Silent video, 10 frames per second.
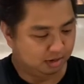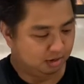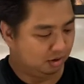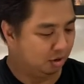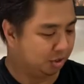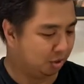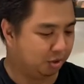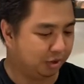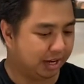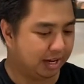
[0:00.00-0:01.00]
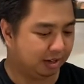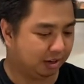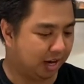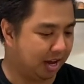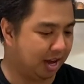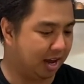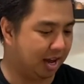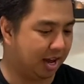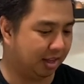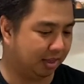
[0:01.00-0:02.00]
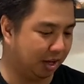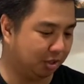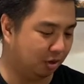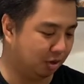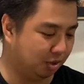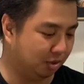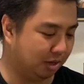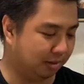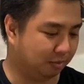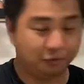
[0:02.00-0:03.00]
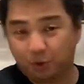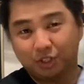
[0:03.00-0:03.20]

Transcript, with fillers: Also, you can create, there's also, uh, of course,